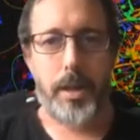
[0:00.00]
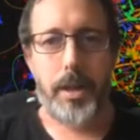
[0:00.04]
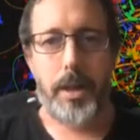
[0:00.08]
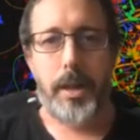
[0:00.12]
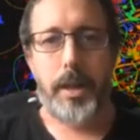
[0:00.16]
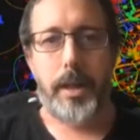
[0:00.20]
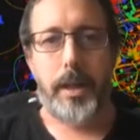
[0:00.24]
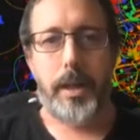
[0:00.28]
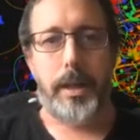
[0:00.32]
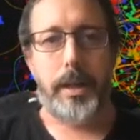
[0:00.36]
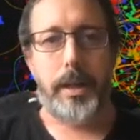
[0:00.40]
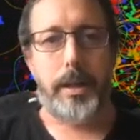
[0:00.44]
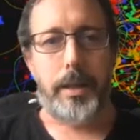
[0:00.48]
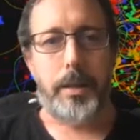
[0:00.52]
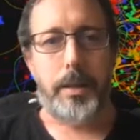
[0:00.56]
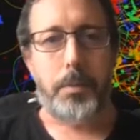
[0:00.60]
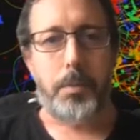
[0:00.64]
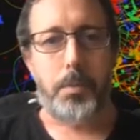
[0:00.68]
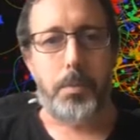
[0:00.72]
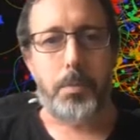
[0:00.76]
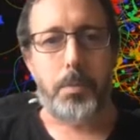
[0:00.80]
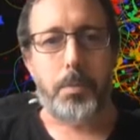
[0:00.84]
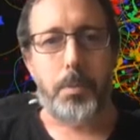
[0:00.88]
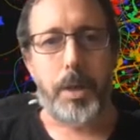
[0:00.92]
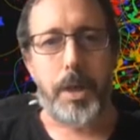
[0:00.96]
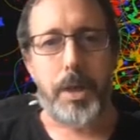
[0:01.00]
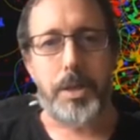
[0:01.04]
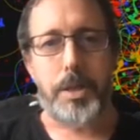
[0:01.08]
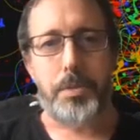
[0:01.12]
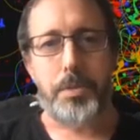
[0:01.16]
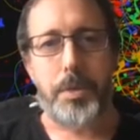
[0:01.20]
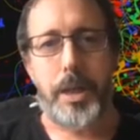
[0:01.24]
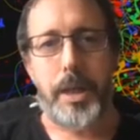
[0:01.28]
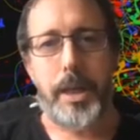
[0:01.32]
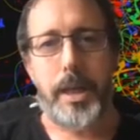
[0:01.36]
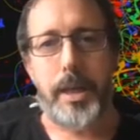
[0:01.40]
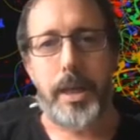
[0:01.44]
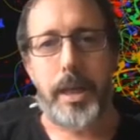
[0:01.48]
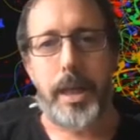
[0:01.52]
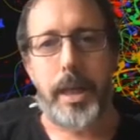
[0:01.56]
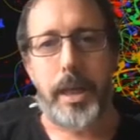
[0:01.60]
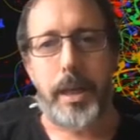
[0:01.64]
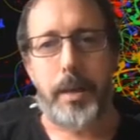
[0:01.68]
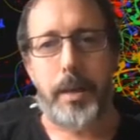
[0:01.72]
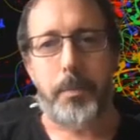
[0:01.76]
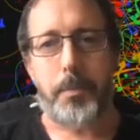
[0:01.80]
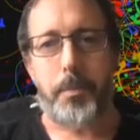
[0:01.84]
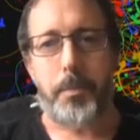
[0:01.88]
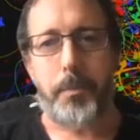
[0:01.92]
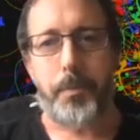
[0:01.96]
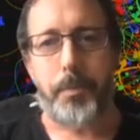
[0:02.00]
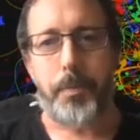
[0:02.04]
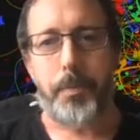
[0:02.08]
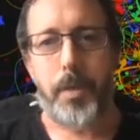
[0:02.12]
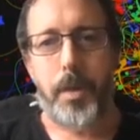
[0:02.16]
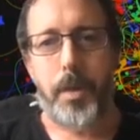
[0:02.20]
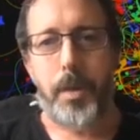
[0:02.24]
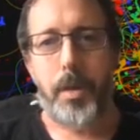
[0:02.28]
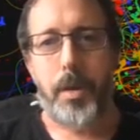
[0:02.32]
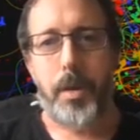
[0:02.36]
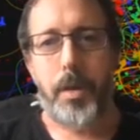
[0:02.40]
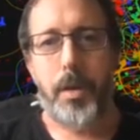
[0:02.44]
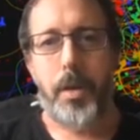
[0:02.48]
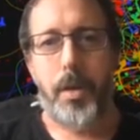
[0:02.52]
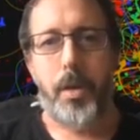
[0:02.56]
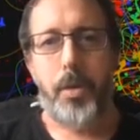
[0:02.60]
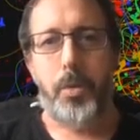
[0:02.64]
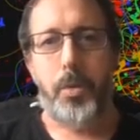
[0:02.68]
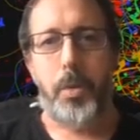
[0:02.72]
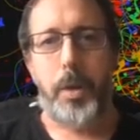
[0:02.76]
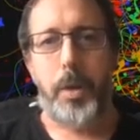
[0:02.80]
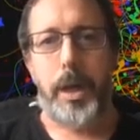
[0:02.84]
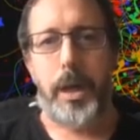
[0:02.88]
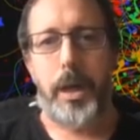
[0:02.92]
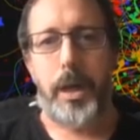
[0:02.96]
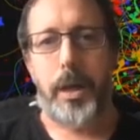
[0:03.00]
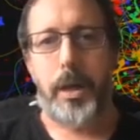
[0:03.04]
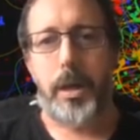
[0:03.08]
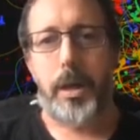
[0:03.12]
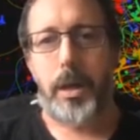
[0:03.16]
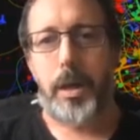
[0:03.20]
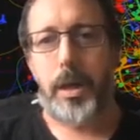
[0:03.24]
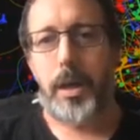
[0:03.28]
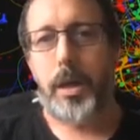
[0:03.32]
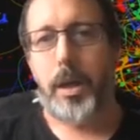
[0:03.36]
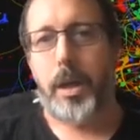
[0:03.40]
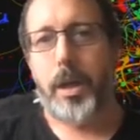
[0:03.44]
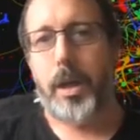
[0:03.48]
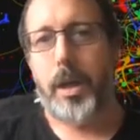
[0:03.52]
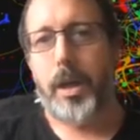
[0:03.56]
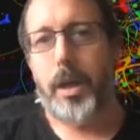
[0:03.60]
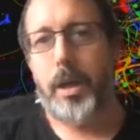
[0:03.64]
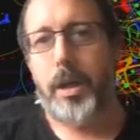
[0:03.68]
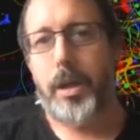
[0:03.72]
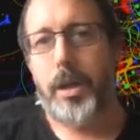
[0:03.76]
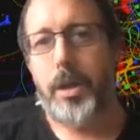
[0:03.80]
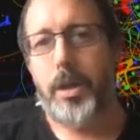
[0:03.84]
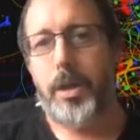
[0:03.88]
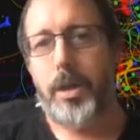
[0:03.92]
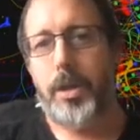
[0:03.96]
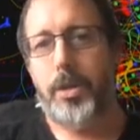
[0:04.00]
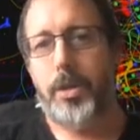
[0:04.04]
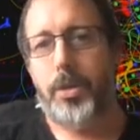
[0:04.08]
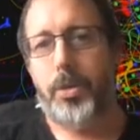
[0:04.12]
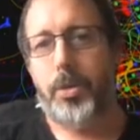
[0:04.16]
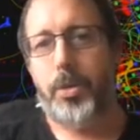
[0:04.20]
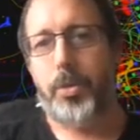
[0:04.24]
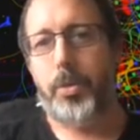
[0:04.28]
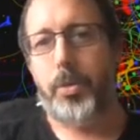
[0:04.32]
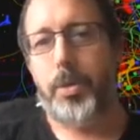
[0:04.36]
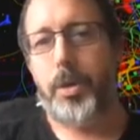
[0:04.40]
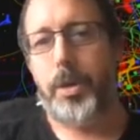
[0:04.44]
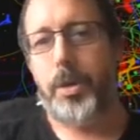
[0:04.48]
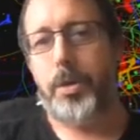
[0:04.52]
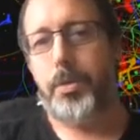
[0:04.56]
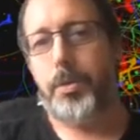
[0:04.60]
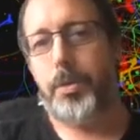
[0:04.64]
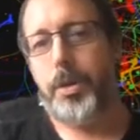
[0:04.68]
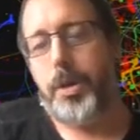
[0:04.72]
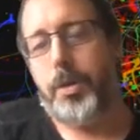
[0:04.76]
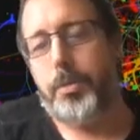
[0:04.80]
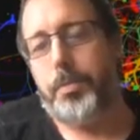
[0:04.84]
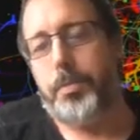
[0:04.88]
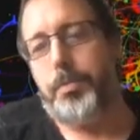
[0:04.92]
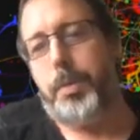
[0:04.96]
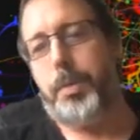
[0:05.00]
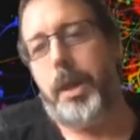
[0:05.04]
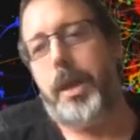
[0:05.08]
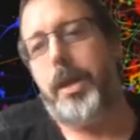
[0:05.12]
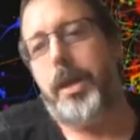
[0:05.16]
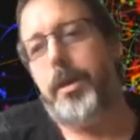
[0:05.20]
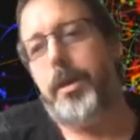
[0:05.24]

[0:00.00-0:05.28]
But it's really a game where you're playing